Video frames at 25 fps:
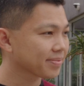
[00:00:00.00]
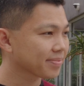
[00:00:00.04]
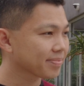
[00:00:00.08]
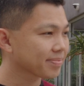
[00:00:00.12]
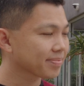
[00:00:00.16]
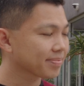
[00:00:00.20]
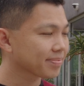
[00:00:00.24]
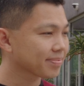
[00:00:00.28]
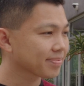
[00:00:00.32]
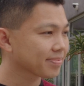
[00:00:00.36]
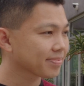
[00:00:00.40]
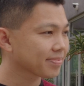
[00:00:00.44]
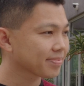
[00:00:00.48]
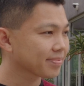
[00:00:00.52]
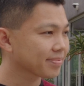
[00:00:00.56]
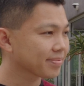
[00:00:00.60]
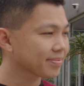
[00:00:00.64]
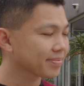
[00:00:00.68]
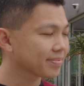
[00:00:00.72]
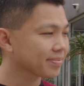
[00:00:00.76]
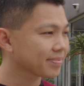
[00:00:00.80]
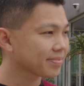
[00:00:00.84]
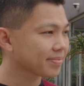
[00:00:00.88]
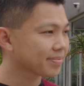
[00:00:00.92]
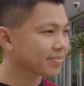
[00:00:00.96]

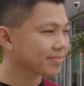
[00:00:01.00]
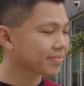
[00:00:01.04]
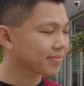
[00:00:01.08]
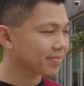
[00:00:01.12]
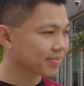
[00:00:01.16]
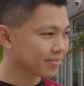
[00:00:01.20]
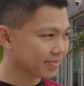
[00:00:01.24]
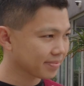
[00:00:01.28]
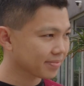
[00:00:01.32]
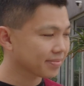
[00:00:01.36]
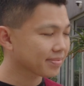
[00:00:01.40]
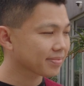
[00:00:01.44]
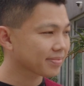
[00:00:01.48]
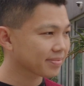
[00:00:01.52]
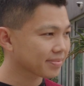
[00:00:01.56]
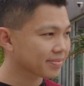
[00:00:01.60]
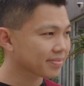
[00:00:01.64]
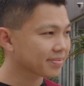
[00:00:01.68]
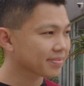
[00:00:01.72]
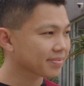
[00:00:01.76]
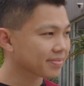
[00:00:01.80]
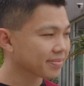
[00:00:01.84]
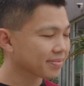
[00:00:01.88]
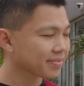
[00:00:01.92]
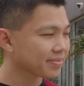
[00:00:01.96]

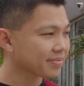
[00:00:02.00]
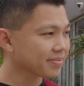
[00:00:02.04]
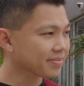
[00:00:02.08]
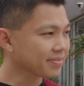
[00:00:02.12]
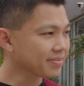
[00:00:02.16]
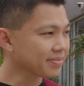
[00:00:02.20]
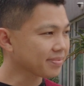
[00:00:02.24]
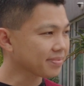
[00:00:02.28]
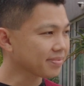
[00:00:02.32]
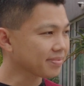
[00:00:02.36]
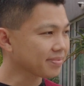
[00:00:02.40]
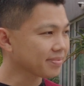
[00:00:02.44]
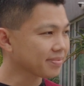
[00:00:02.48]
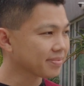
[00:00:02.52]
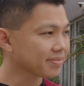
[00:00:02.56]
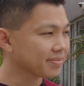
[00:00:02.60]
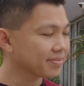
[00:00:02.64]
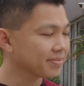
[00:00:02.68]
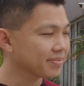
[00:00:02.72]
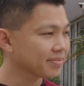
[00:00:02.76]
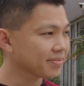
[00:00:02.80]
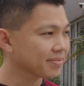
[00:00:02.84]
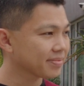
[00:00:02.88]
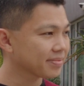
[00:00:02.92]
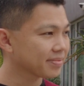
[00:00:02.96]

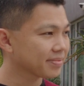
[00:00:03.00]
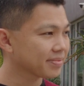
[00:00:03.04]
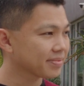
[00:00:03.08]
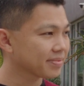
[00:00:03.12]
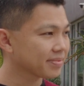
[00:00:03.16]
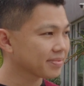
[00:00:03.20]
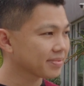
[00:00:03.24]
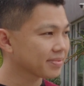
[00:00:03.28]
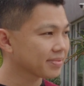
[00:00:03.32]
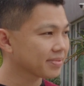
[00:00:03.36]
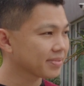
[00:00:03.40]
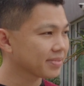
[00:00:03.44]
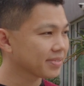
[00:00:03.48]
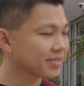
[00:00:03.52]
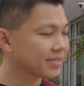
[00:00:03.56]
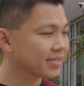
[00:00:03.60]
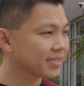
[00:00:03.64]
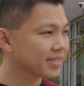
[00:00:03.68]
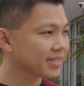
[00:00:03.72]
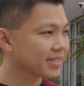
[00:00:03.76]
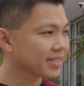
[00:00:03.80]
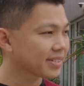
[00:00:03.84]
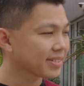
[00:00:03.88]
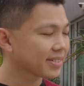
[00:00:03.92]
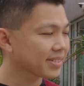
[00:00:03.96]

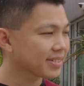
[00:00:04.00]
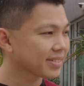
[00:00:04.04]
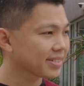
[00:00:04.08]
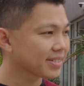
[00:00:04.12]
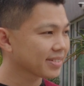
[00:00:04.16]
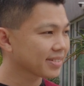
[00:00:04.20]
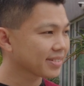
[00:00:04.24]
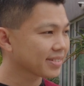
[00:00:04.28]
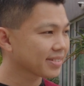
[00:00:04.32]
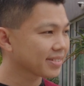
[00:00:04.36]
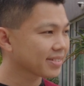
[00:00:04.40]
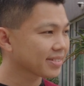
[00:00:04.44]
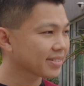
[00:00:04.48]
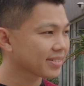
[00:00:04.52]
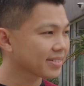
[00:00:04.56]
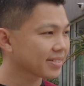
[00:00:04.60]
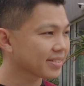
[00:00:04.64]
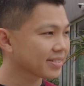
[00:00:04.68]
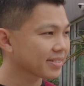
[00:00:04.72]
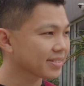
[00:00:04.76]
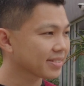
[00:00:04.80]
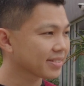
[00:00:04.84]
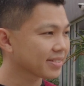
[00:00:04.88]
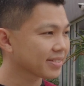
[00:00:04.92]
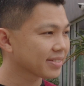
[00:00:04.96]

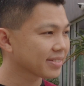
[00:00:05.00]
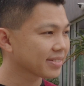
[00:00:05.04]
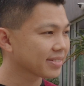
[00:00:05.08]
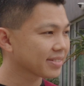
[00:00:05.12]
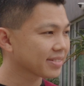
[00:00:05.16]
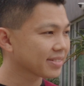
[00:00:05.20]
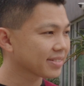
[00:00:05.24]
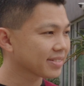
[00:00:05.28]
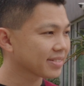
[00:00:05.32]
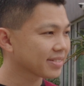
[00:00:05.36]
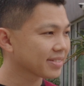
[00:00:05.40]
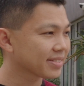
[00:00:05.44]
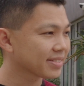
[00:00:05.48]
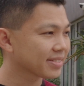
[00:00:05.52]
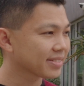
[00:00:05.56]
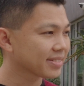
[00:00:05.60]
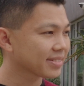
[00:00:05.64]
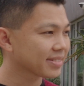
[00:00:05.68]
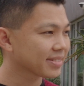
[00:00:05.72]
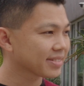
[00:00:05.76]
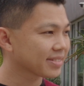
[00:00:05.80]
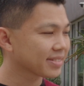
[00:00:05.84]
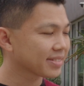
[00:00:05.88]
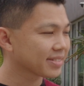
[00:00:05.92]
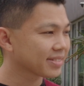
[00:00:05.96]

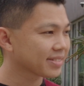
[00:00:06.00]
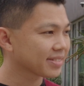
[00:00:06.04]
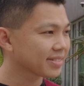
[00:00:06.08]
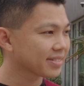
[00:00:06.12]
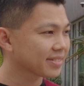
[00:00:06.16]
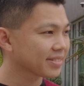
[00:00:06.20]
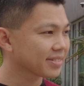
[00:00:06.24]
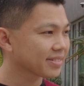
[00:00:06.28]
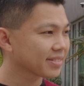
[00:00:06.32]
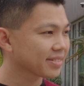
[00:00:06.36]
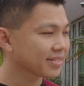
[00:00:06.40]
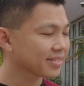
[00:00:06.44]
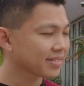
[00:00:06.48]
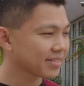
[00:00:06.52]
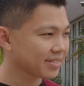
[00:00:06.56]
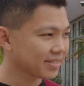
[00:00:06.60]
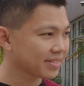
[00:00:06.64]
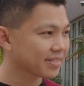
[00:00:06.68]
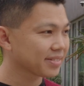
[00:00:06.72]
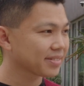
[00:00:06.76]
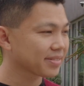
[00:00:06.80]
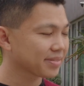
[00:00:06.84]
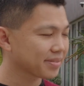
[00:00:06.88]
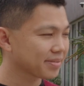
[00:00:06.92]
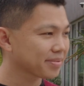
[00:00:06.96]

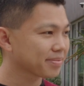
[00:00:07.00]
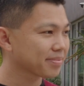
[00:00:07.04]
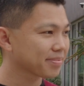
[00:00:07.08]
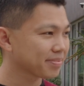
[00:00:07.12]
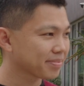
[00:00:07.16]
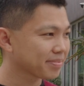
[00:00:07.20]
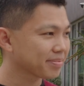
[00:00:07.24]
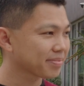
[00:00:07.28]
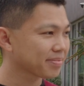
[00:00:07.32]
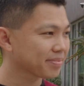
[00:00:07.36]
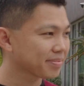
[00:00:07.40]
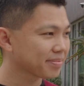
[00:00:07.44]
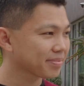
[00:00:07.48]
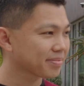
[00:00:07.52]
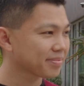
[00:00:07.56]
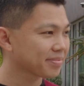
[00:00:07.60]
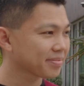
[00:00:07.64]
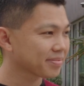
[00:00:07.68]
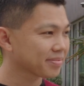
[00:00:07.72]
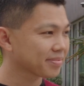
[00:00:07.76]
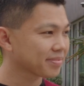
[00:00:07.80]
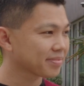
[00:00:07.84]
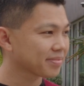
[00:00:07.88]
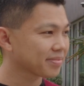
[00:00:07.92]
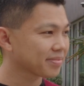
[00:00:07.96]
[no speech]